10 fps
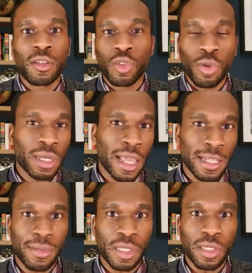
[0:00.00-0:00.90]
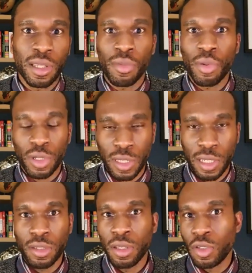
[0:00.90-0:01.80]
doing the activity that we want
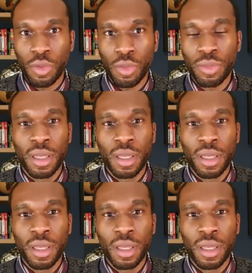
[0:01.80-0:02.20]
it to do.